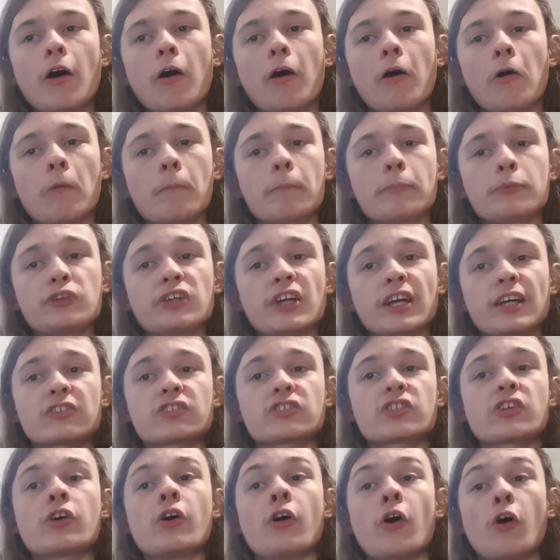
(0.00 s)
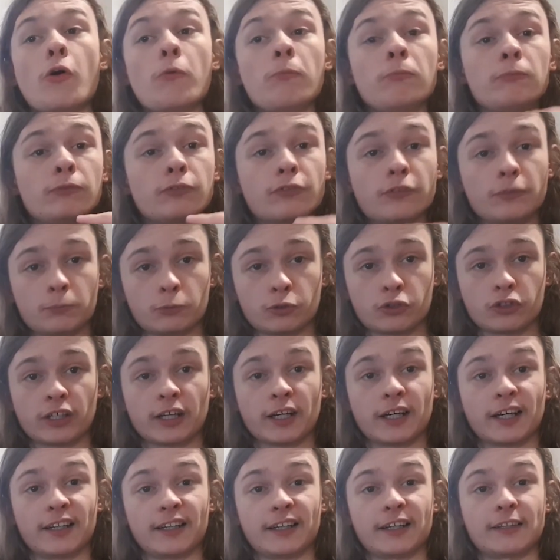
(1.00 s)
objects come from
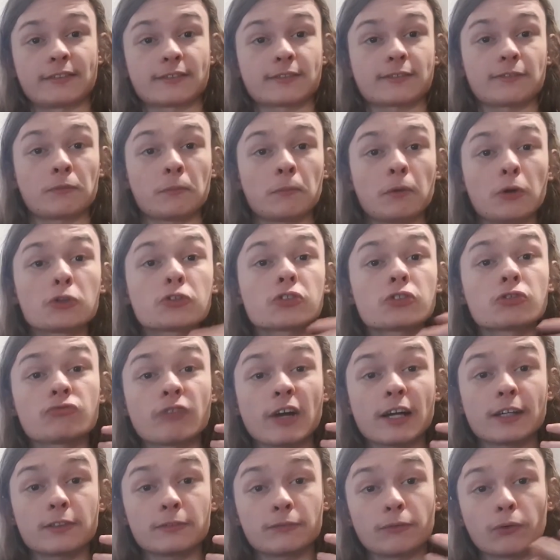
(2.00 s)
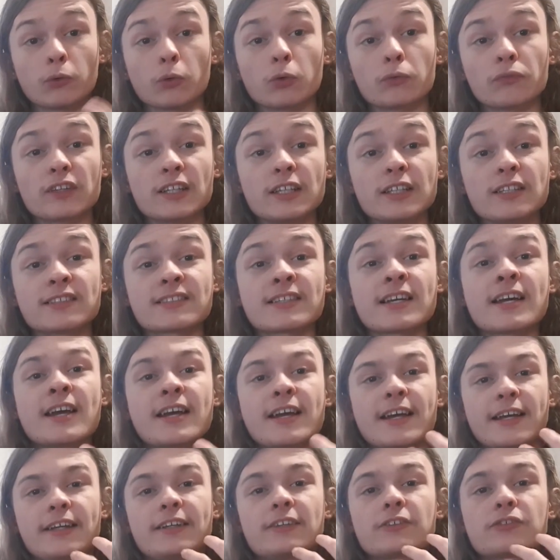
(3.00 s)
Skylanders, and the most direct of all of these
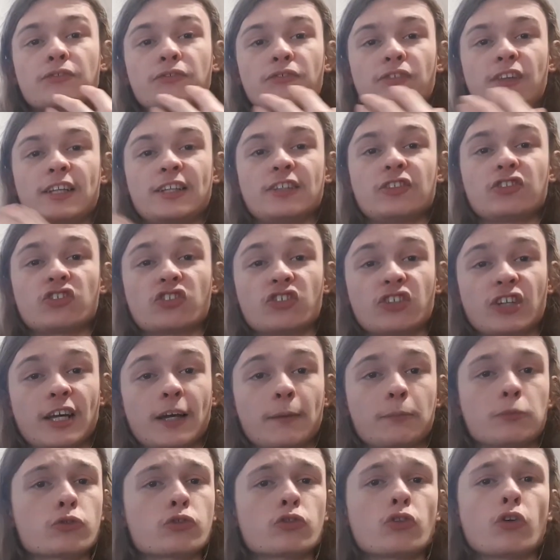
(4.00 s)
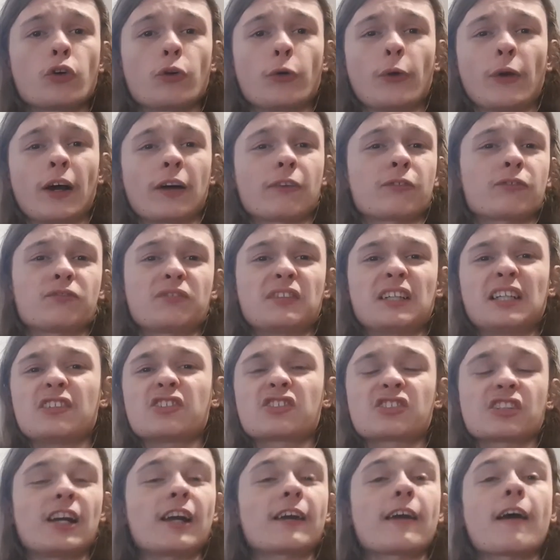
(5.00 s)
is Flynn's ship. Sure, you have
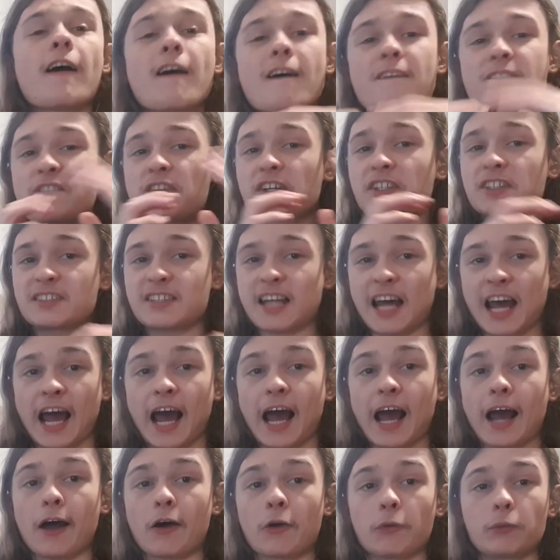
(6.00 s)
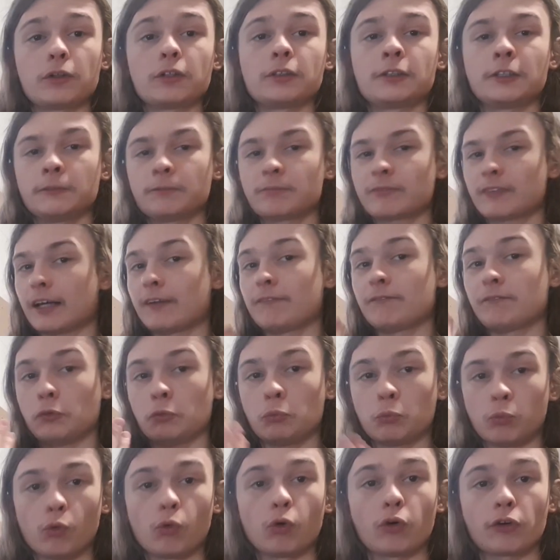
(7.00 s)
things like the tower and the
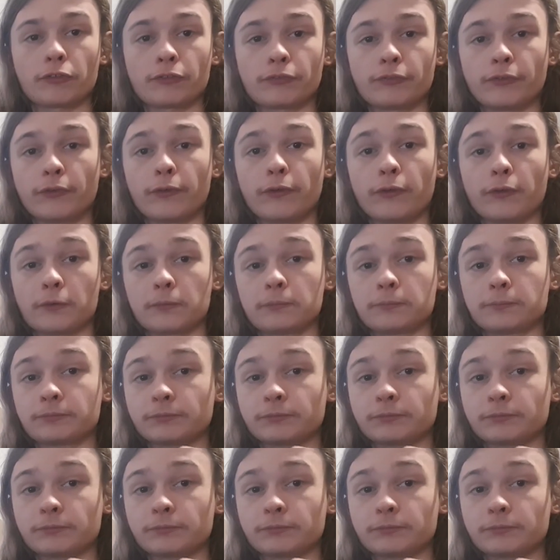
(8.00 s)
waterfall,